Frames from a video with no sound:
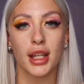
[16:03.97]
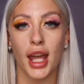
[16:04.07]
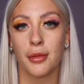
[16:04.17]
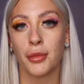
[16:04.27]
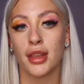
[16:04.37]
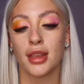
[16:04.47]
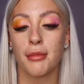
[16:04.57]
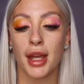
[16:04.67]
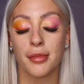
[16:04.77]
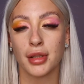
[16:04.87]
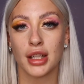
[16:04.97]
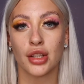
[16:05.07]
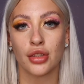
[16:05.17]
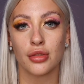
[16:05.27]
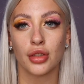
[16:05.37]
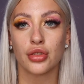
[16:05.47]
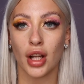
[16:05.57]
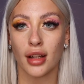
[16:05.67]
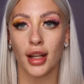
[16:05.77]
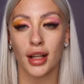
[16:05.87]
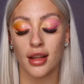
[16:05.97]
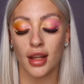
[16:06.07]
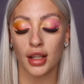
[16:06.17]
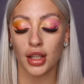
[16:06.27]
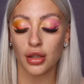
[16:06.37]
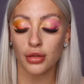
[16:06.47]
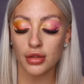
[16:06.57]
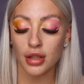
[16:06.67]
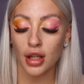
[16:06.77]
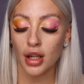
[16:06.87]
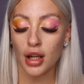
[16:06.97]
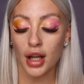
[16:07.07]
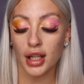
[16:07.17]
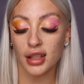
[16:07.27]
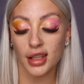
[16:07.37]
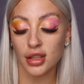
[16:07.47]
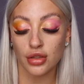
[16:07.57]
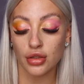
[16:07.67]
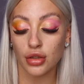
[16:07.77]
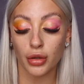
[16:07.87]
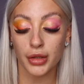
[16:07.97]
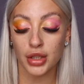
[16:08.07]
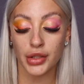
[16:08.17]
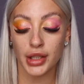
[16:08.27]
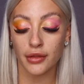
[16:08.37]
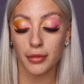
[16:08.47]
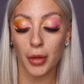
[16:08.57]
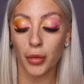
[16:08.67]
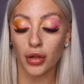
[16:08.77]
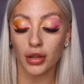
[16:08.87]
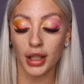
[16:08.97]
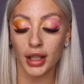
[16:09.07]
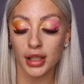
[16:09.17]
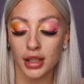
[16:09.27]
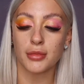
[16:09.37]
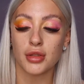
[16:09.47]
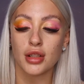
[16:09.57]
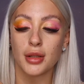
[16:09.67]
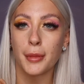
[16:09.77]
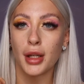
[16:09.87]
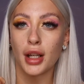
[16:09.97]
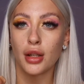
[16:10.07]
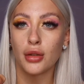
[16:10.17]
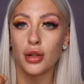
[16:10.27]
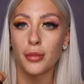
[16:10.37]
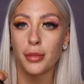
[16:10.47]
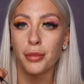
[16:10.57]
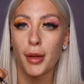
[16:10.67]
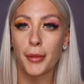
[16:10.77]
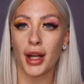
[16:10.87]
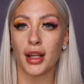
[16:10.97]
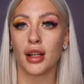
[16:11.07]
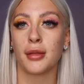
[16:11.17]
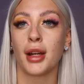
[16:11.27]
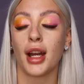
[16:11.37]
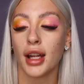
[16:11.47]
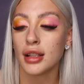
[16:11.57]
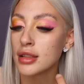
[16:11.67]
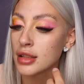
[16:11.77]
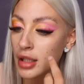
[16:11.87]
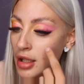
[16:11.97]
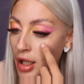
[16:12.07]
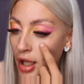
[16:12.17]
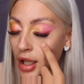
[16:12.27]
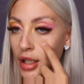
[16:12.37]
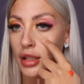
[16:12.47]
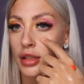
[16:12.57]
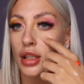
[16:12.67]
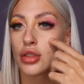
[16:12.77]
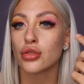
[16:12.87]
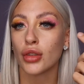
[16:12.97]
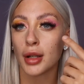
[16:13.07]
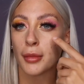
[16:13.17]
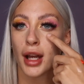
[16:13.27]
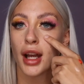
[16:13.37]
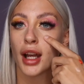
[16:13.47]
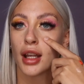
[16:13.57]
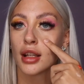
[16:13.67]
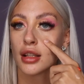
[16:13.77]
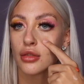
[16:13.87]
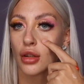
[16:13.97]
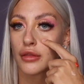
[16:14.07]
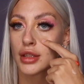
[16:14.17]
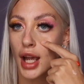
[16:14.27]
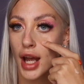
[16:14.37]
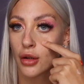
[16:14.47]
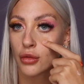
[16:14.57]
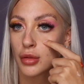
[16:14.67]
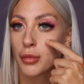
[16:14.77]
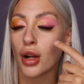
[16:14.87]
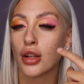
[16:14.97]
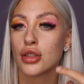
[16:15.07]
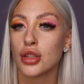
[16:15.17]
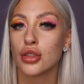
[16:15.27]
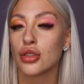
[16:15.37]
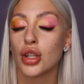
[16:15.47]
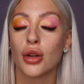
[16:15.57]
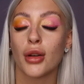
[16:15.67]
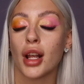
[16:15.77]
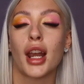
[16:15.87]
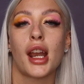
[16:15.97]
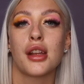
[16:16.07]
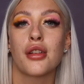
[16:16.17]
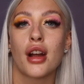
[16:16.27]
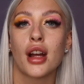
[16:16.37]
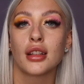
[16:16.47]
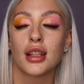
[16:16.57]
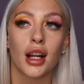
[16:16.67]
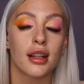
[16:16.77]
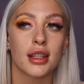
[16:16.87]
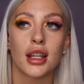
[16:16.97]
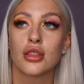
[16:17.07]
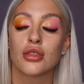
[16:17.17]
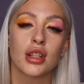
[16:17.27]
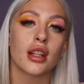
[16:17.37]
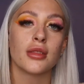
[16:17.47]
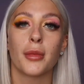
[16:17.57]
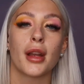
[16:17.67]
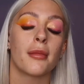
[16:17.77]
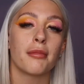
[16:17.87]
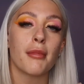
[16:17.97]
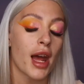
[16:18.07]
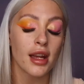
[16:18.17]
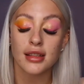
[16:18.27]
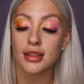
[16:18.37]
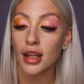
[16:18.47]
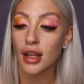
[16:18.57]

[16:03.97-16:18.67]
came with the Maybelline gel liner that I use and I just always use this for my waterline. I'm just going to pick it up by patting it on my hand and drag my eye sort of down because you just don't want to get it in your eye. Like I said, it just ends up in a mess.